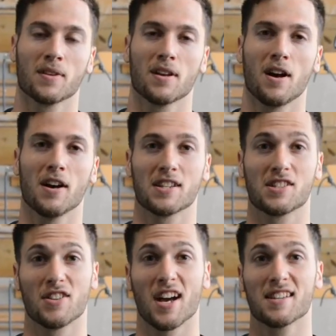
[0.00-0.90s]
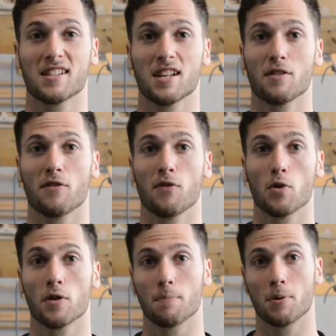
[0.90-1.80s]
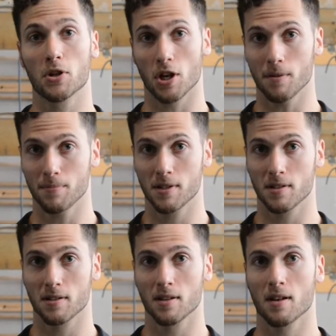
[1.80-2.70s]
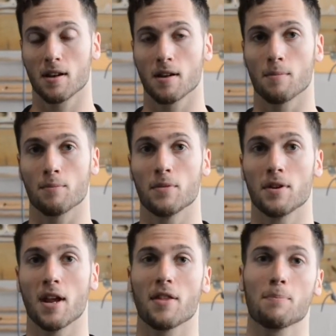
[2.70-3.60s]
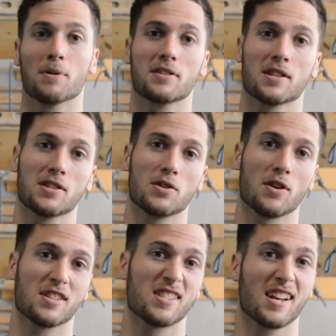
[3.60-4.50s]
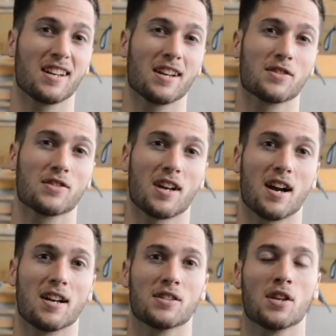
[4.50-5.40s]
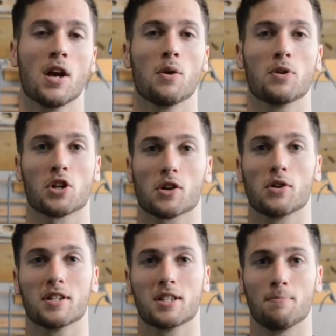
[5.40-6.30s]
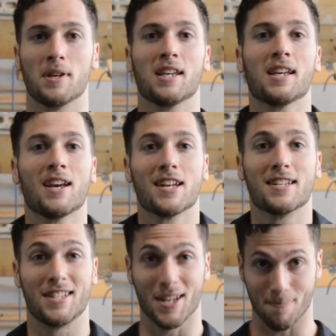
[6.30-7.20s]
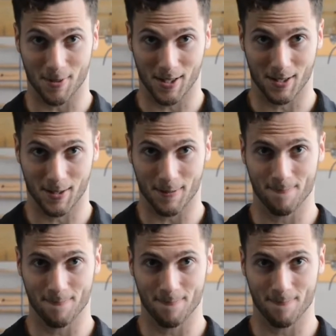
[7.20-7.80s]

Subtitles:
All right, so that's it for the push-ups. Now that brings us to our second exercise, which are going to be dips.